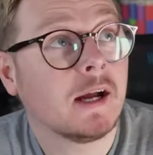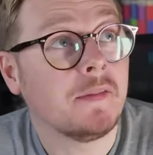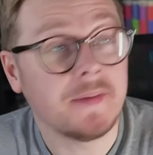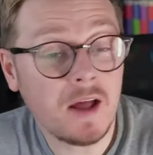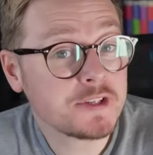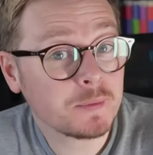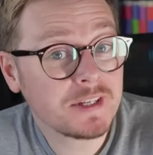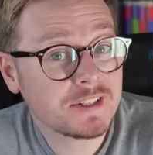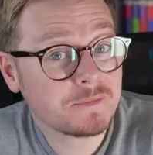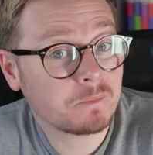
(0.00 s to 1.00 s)
And the answer
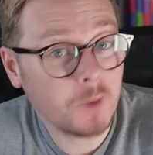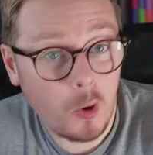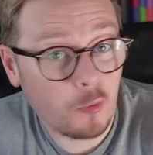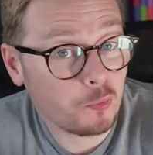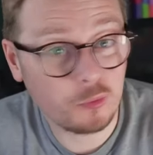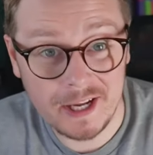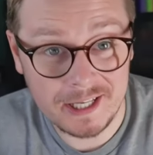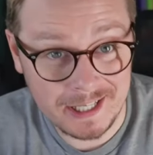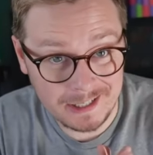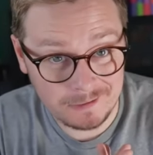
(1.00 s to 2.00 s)
is not really.